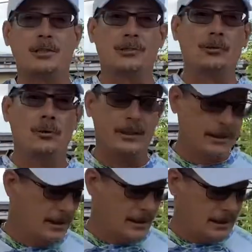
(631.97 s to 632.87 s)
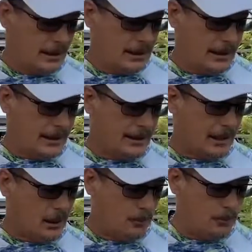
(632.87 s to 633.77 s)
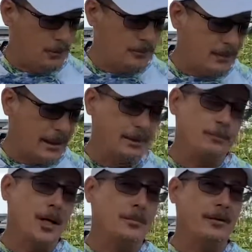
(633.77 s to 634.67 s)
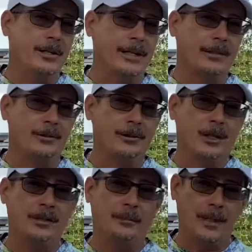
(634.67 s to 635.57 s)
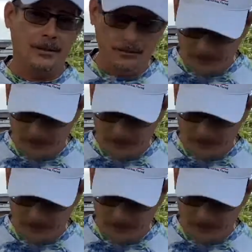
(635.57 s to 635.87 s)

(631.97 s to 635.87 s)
it's going in, and I'll put my primary anchor on the bow,